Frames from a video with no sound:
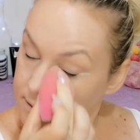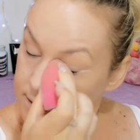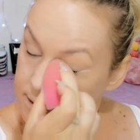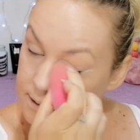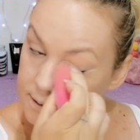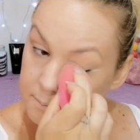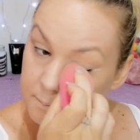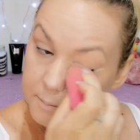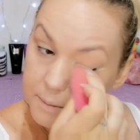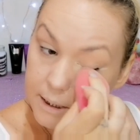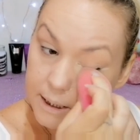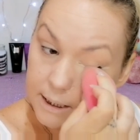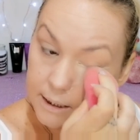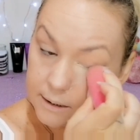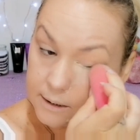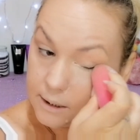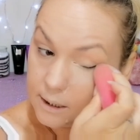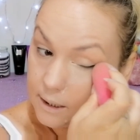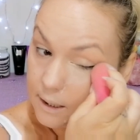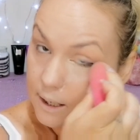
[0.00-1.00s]
It's
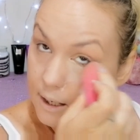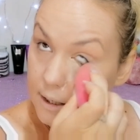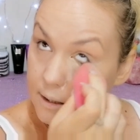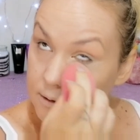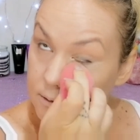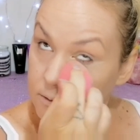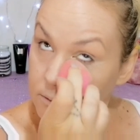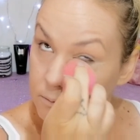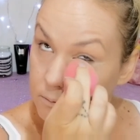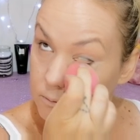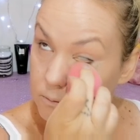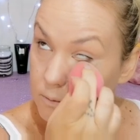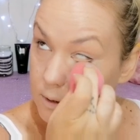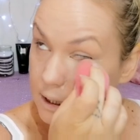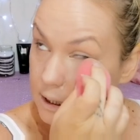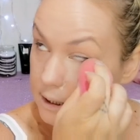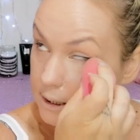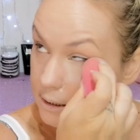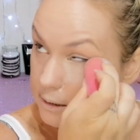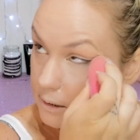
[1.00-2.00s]
blending out
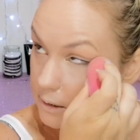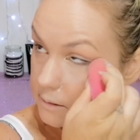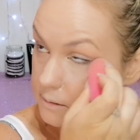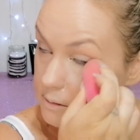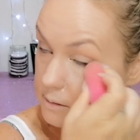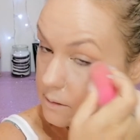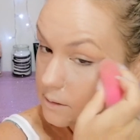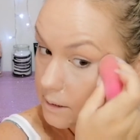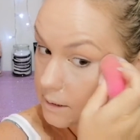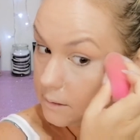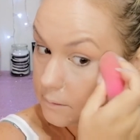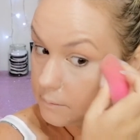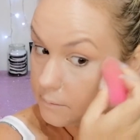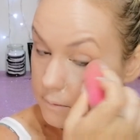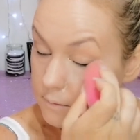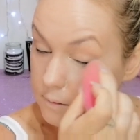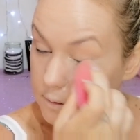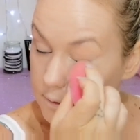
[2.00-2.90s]
really nicely.